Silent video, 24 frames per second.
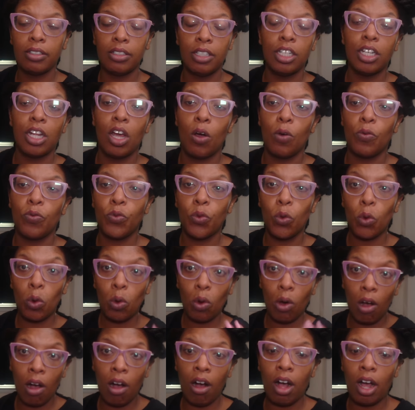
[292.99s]
you know,
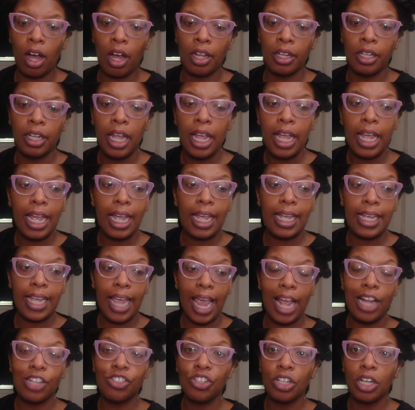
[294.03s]
full on
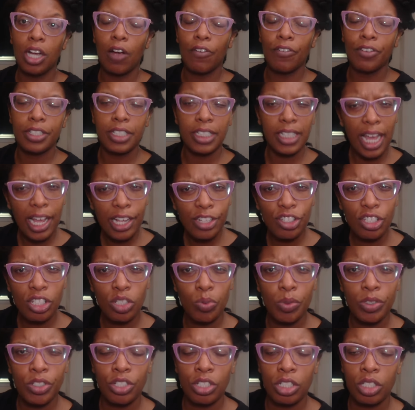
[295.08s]
engaging conversations,
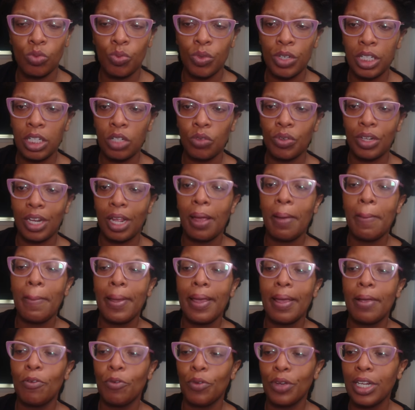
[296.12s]
which is really, really,
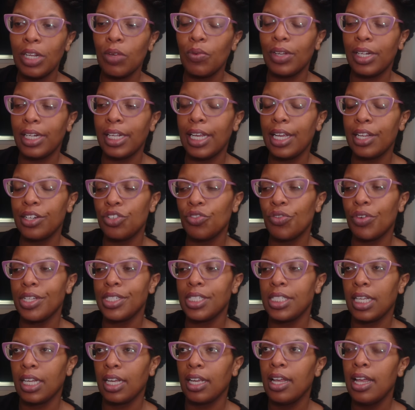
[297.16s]
really, really
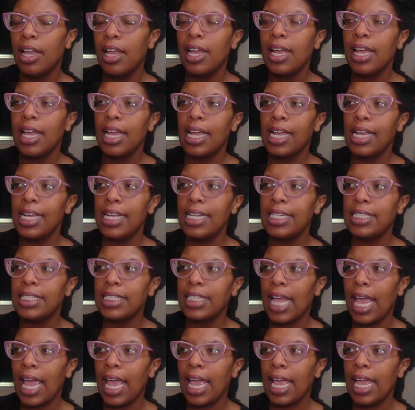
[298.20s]
interesting it's
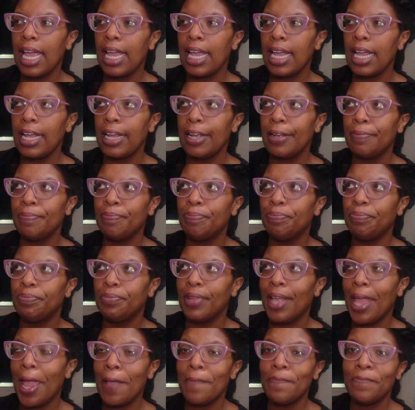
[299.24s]
a
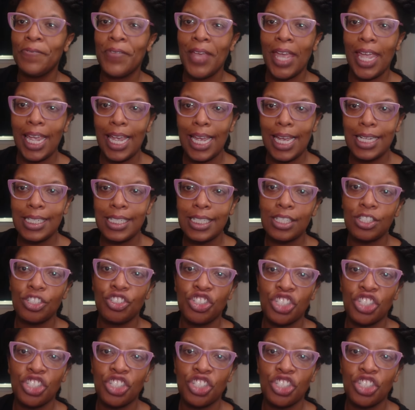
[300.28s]
advanced